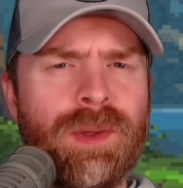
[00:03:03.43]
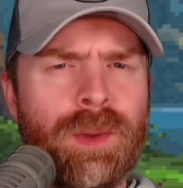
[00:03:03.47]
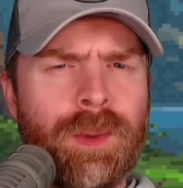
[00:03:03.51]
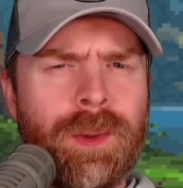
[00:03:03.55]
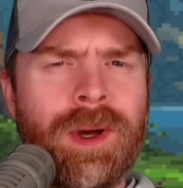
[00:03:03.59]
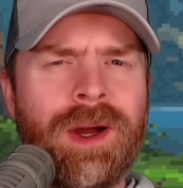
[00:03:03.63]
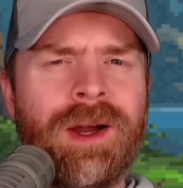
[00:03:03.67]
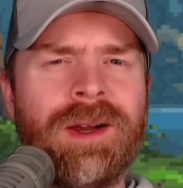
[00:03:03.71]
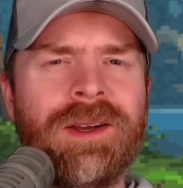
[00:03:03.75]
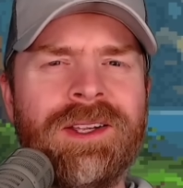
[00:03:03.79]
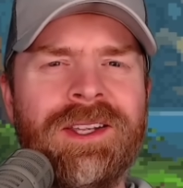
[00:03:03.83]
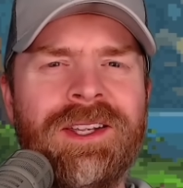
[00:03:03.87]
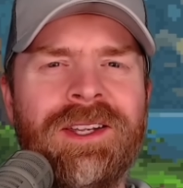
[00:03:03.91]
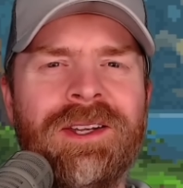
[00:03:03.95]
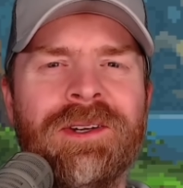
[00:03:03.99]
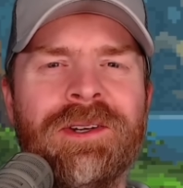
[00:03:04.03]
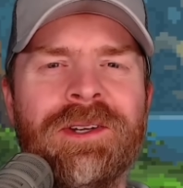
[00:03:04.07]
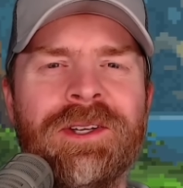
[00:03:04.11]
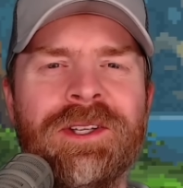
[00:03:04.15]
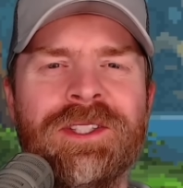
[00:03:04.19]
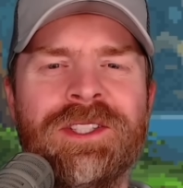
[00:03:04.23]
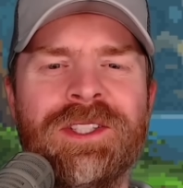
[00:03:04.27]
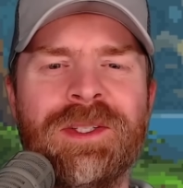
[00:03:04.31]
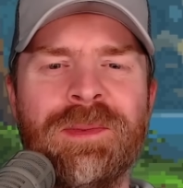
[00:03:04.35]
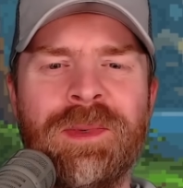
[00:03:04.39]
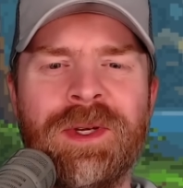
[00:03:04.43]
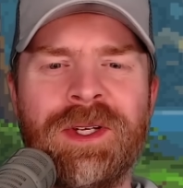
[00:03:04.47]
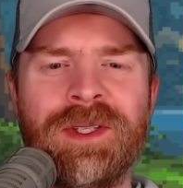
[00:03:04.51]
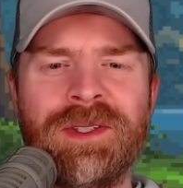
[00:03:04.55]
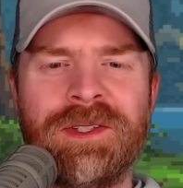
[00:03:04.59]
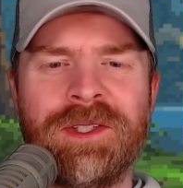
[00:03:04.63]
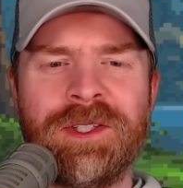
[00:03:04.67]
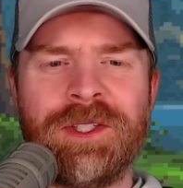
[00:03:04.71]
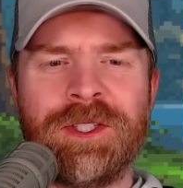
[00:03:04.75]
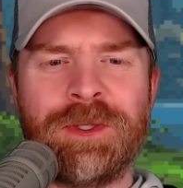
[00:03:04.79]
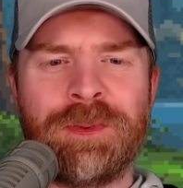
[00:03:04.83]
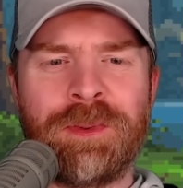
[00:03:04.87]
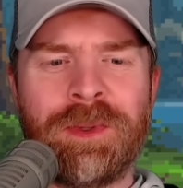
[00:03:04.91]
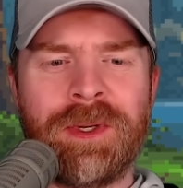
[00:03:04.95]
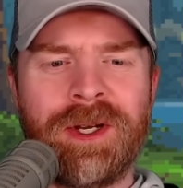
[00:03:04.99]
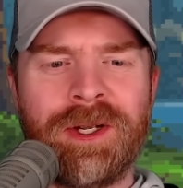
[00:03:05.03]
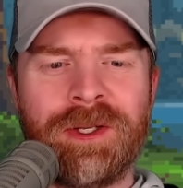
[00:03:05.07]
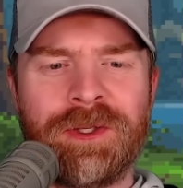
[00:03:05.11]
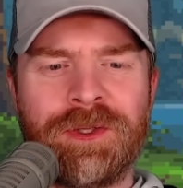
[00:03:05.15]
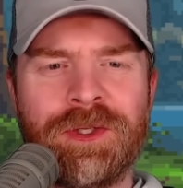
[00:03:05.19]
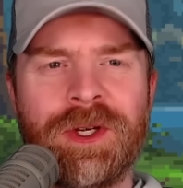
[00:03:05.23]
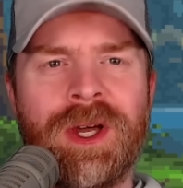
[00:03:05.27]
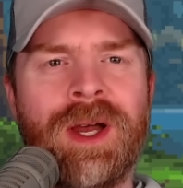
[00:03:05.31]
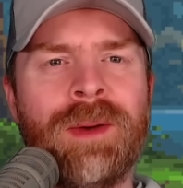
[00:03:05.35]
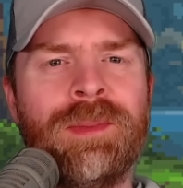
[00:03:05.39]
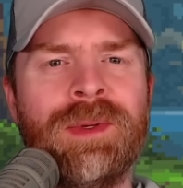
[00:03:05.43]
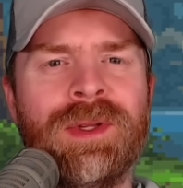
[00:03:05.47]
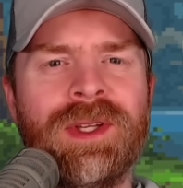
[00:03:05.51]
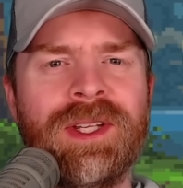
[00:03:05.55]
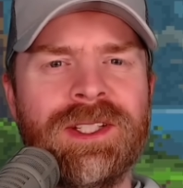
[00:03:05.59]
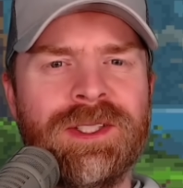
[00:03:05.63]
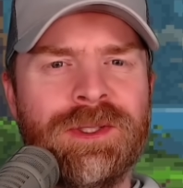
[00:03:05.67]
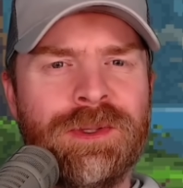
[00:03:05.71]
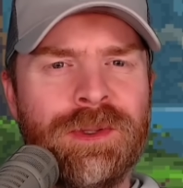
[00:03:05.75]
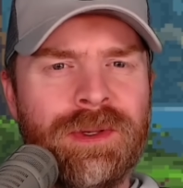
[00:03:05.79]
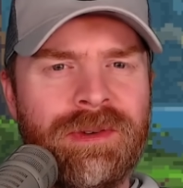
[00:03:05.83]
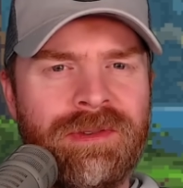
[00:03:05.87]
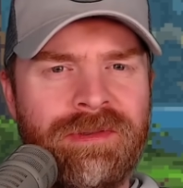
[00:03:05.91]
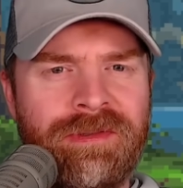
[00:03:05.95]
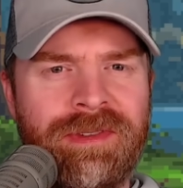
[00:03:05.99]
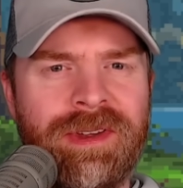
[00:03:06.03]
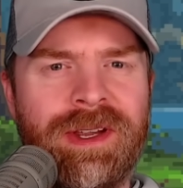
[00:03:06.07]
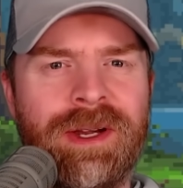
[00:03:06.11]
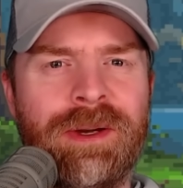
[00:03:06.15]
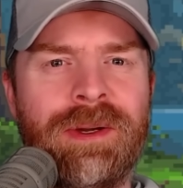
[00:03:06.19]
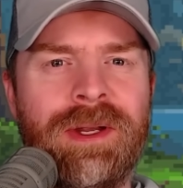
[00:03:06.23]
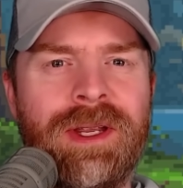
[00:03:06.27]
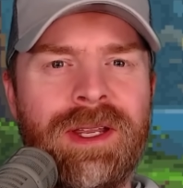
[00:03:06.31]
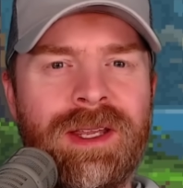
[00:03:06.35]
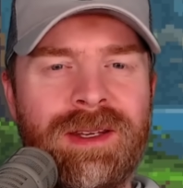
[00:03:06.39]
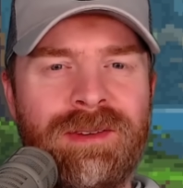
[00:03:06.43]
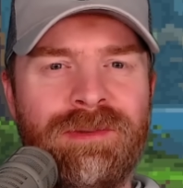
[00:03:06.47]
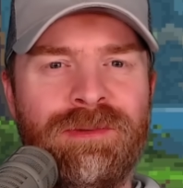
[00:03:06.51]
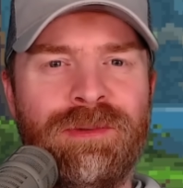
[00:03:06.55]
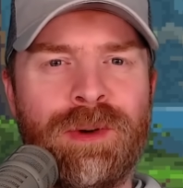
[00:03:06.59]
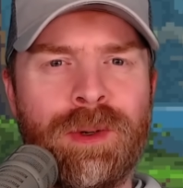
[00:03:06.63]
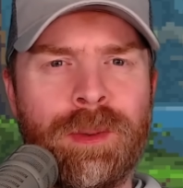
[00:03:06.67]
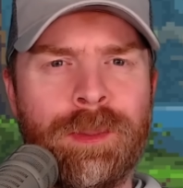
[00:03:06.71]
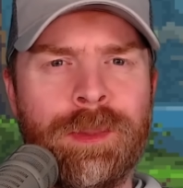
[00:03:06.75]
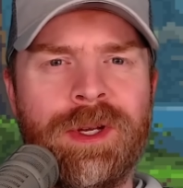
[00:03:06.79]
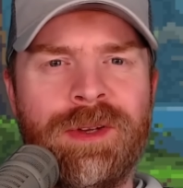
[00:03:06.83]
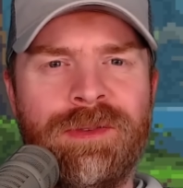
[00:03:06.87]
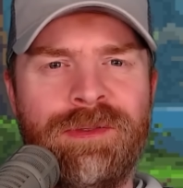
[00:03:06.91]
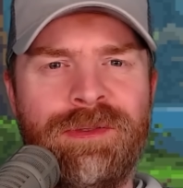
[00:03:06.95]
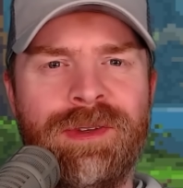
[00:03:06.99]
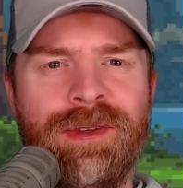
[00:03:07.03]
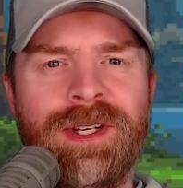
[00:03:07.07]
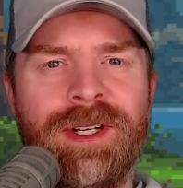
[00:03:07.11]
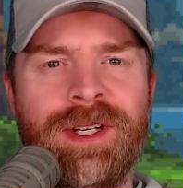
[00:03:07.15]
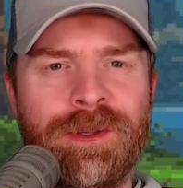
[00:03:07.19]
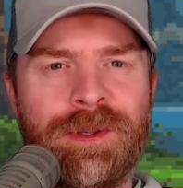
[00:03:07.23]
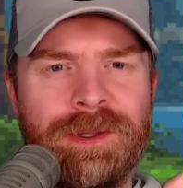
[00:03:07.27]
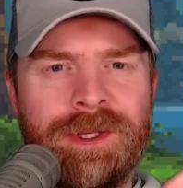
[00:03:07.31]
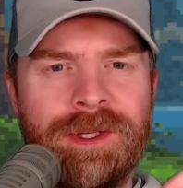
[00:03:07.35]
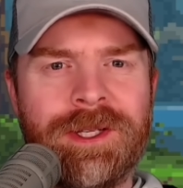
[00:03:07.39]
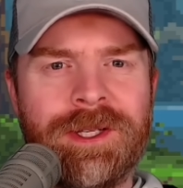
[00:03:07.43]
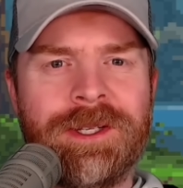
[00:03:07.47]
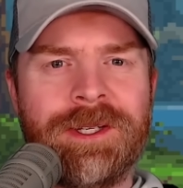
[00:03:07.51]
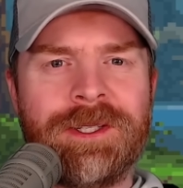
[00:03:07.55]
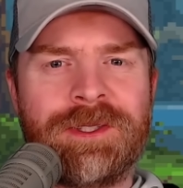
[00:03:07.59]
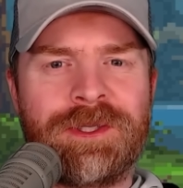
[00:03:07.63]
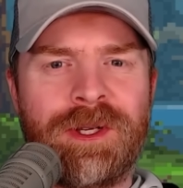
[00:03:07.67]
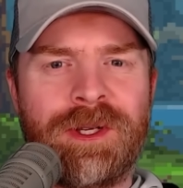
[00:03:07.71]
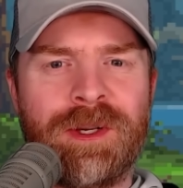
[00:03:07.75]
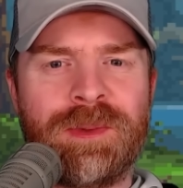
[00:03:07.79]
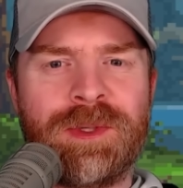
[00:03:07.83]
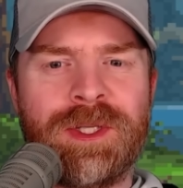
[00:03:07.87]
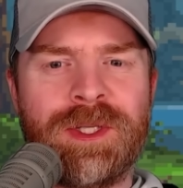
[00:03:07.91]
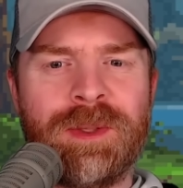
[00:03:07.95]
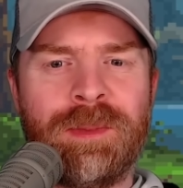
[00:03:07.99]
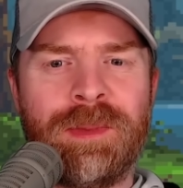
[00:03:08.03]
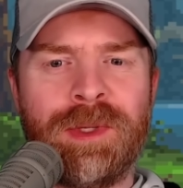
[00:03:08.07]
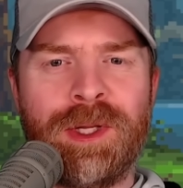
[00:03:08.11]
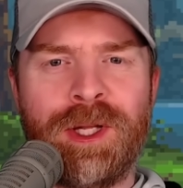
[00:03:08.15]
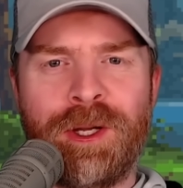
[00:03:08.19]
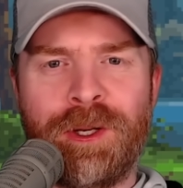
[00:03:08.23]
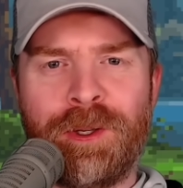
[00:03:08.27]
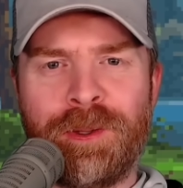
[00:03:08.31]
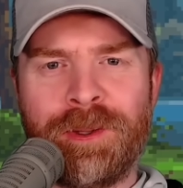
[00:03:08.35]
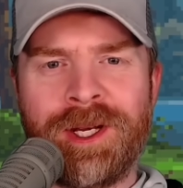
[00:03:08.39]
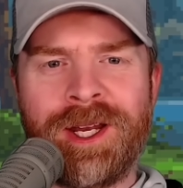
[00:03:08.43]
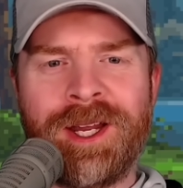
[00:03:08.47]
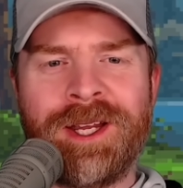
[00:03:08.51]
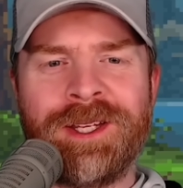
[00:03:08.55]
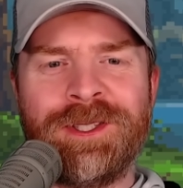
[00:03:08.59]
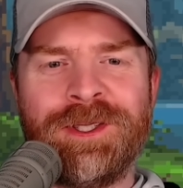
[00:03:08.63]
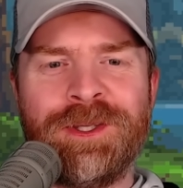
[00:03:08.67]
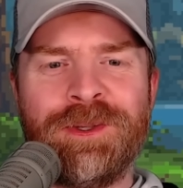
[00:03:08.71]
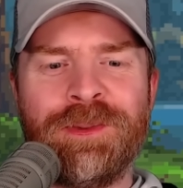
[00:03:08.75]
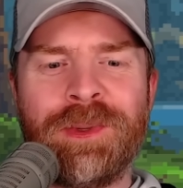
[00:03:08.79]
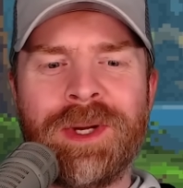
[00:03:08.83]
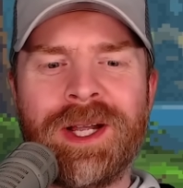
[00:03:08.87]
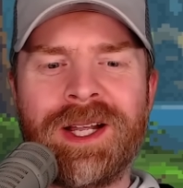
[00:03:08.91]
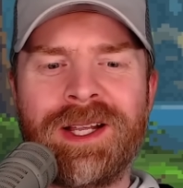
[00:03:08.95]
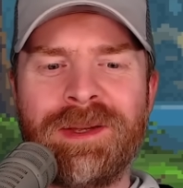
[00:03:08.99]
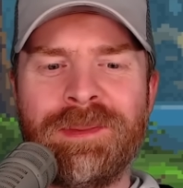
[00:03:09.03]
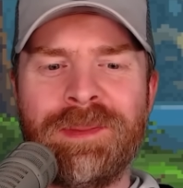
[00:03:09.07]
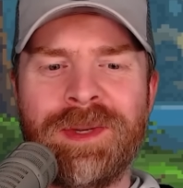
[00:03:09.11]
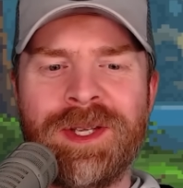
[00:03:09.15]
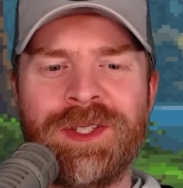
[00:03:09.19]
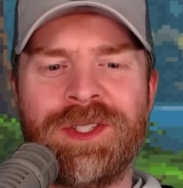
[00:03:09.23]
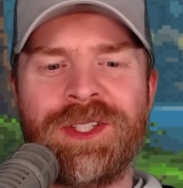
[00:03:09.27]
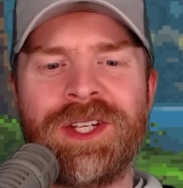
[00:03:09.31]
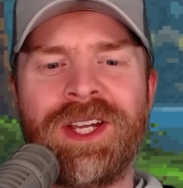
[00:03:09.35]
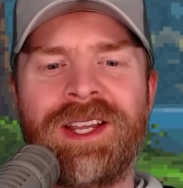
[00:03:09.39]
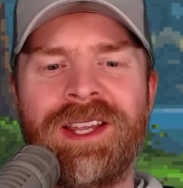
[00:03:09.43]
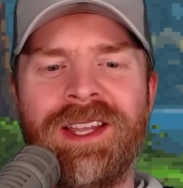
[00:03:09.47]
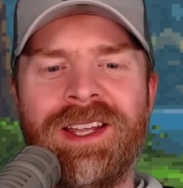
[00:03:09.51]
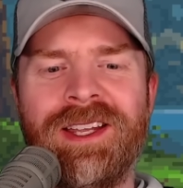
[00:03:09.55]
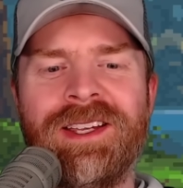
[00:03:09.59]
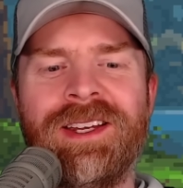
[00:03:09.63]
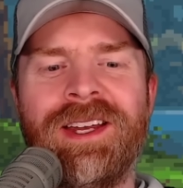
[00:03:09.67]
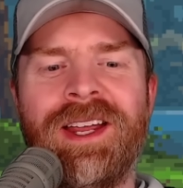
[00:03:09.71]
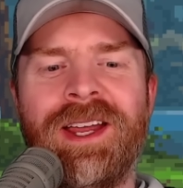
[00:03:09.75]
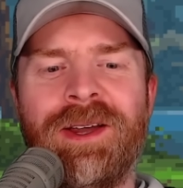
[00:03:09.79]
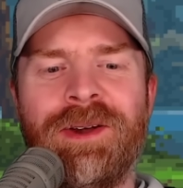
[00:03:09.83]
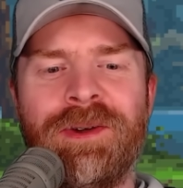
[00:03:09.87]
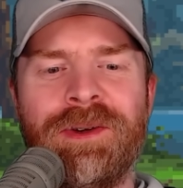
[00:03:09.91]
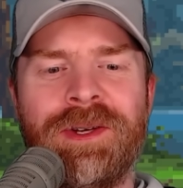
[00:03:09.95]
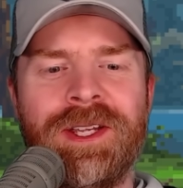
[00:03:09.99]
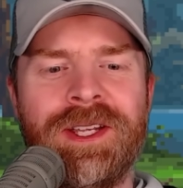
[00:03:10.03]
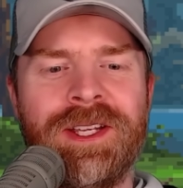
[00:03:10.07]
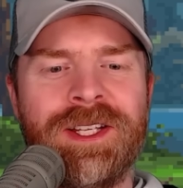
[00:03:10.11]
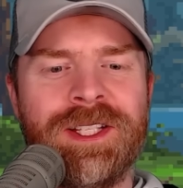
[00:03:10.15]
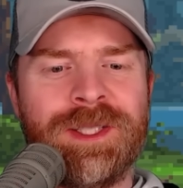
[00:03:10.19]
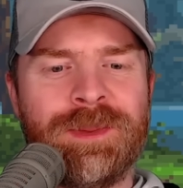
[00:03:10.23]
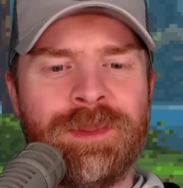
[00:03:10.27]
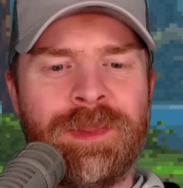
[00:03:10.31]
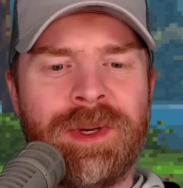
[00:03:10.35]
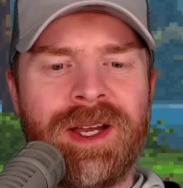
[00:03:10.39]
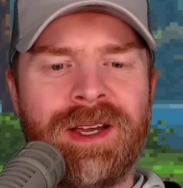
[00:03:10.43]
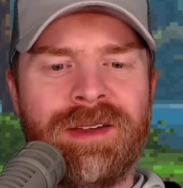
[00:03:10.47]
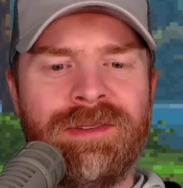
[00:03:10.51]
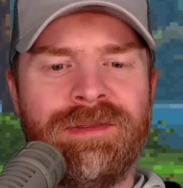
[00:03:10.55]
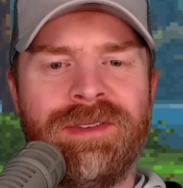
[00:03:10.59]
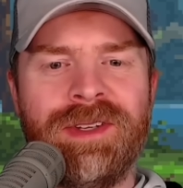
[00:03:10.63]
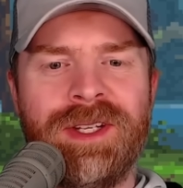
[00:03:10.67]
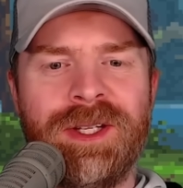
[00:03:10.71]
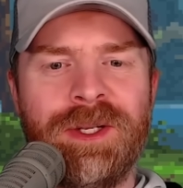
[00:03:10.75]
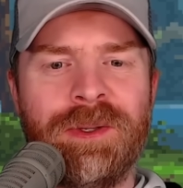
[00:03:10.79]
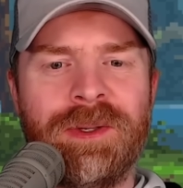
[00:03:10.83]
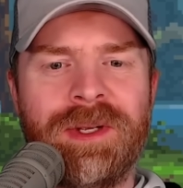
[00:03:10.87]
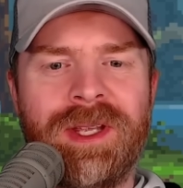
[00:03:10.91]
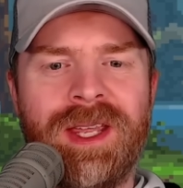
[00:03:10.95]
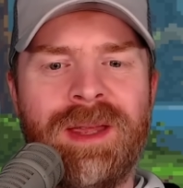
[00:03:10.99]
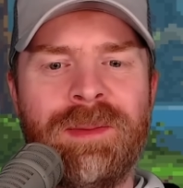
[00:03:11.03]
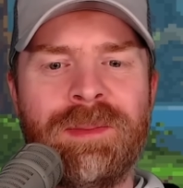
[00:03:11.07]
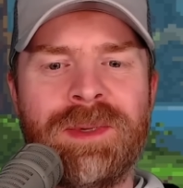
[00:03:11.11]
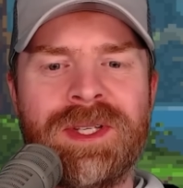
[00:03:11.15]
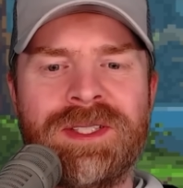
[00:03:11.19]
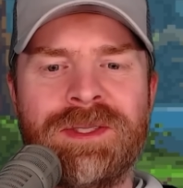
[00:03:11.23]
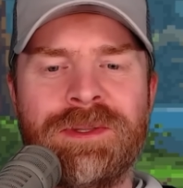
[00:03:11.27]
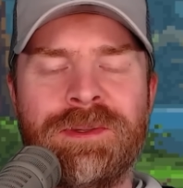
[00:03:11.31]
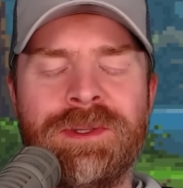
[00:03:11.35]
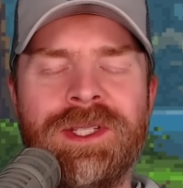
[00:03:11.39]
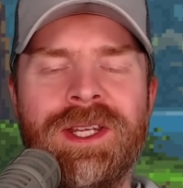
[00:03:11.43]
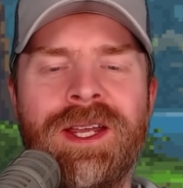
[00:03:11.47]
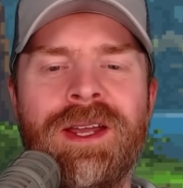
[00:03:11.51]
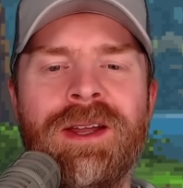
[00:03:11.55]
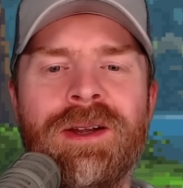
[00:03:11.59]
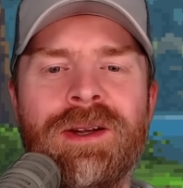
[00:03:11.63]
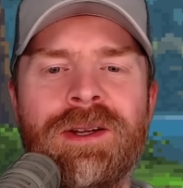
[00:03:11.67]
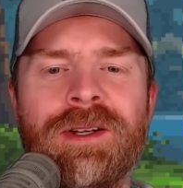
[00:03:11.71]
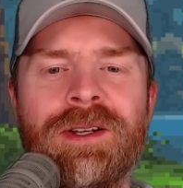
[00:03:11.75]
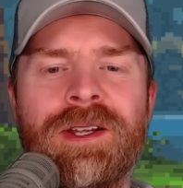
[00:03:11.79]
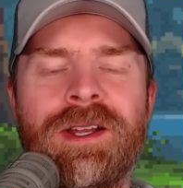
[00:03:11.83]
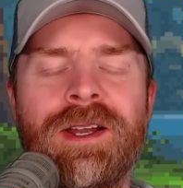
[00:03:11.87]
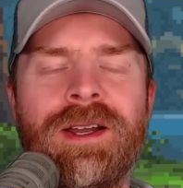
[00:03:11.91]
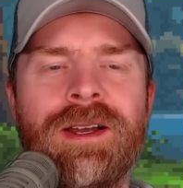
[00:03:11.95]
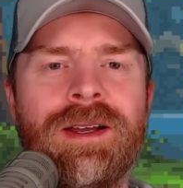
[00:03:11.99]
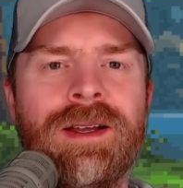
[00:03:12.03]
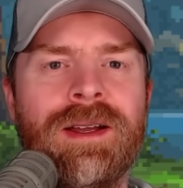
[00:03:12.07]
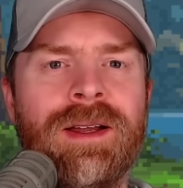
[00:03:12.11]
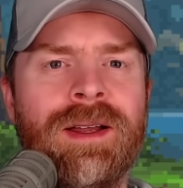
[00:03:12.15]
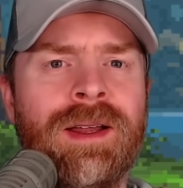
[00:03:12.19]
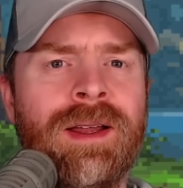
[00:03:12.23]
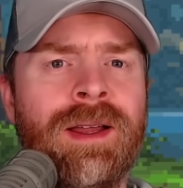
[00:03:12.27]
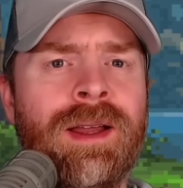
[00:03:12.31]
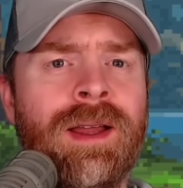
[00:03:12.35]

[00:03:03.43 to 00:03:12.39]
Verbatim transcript: you are curious about this one, I'll drop a link to a very informative video in the description below, and I do recommend checking it out. It's by Video Game Esoterica.